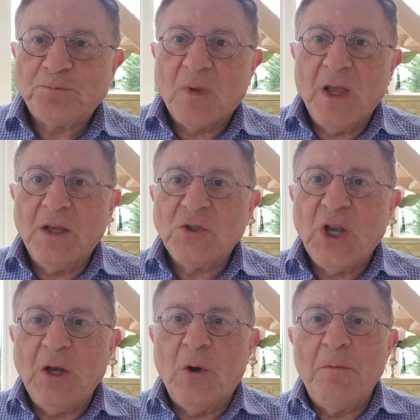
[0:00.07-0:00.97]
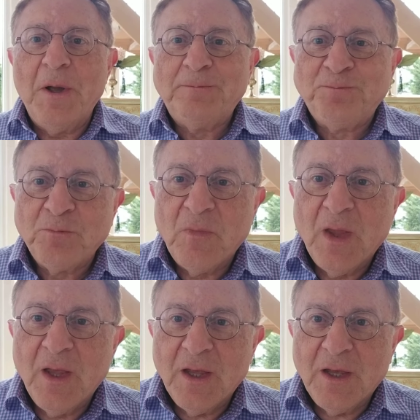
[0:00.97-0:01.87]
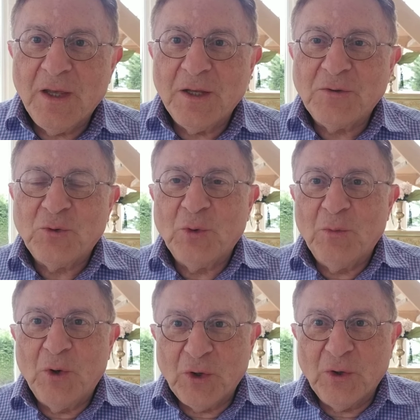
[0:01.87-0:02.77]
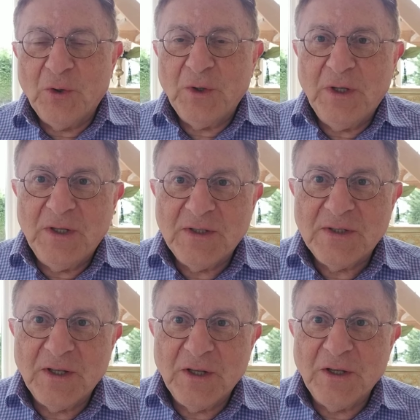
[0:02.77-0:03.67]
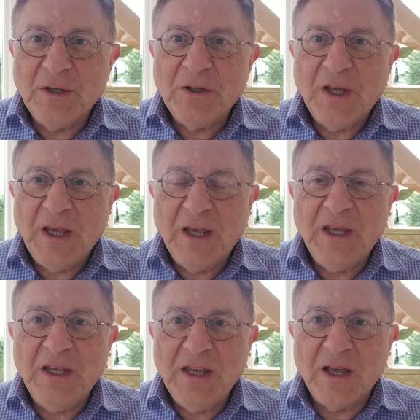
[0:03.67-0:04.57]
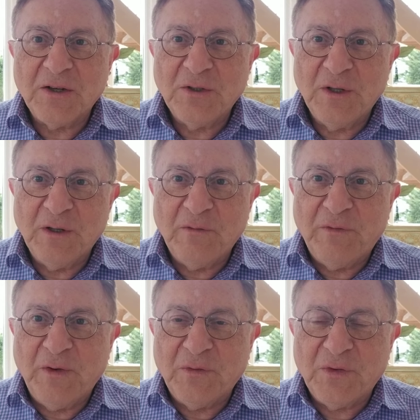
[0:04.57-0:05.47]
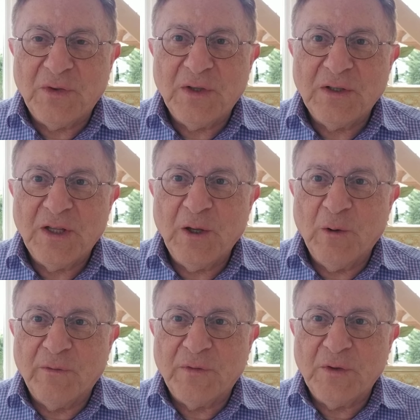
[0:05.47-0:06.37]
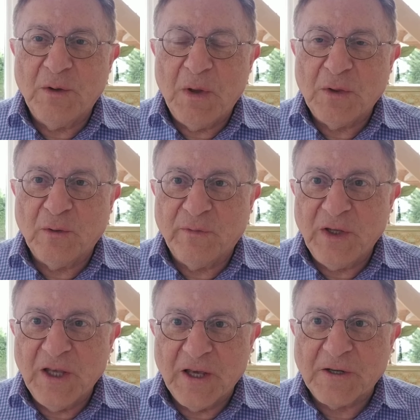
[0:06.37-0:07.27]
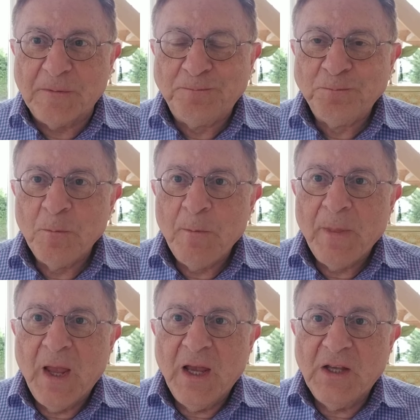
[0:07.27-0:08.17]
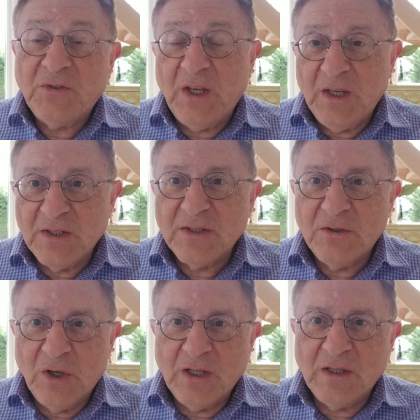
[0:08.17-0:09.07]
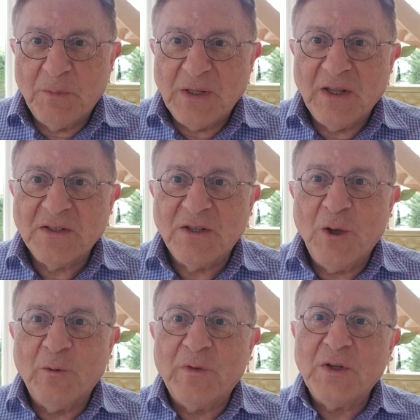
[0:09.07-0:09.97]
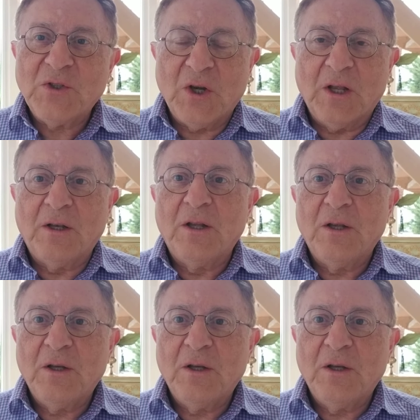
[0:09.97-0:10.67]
Shalom. Tomorrow is Hey Iyar, the fifth day of the month of Iyar. It is the Independence Day of Israel.